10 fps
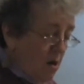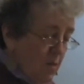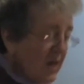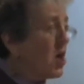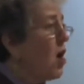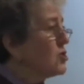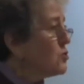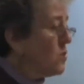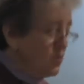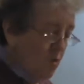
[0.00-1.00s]
When
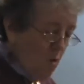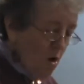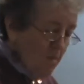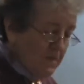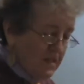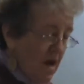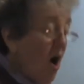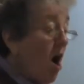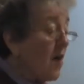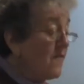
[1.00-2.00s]
cultural norms
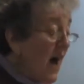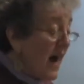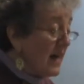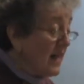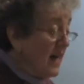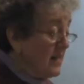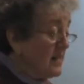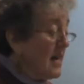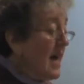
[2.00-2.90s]
are violated